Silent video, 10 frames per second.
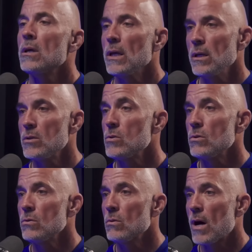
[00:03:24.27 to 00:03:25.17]

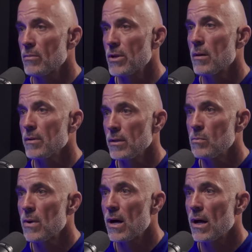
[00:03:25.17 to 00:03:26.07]
into Abu Dhabi and
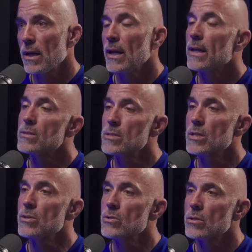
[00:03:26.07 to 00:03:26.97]
Dubai and
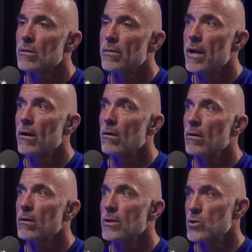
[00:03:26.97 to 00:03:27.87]
teach
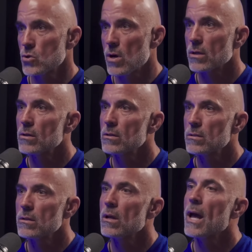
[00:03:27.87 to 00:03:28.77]
their
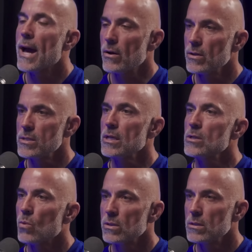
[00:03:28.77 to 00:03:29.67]
instructors how to
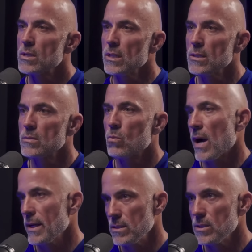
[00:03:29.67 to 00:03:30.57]
teach, what to teach,
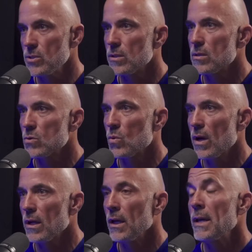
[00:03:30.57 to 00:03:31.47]
why to teach it this
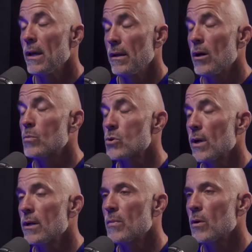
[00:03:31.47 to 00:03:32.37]
way, and help
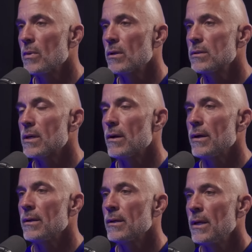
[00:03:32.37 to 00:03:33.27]
train up their
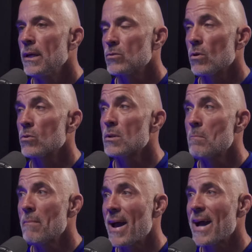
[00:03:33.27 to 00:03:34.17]
military. So there was a
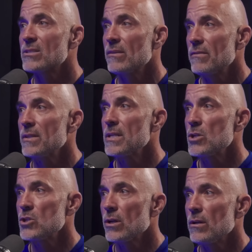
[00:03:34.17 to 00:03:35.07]
massive
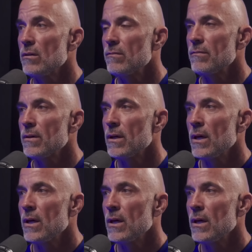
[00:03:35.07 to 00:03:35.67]
initiative